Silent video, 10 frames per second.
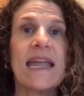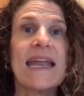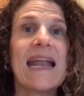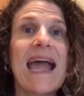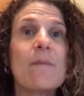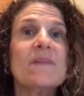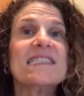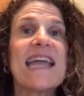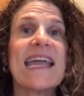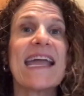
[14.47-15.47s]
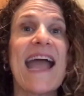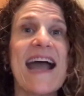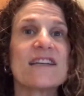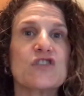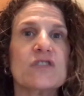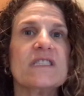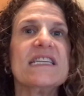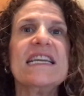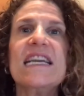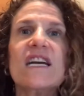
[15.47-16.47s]
It had me taking action
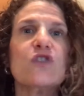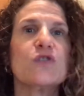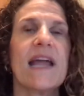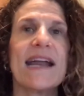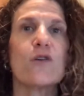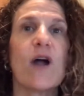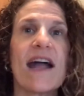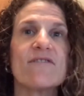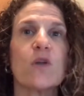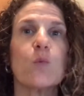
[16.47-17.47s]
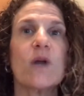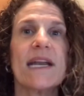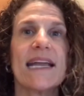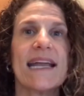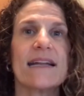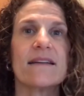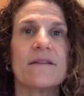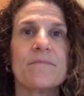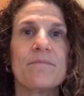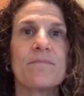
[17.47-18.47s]
years later after reading it.
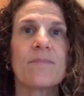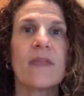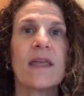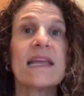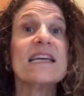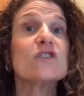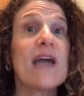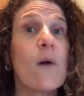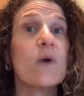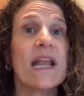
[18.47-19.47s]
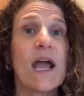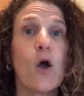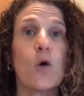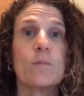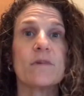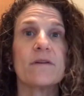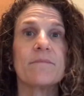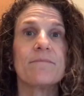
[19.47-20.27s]
Here's how it helped.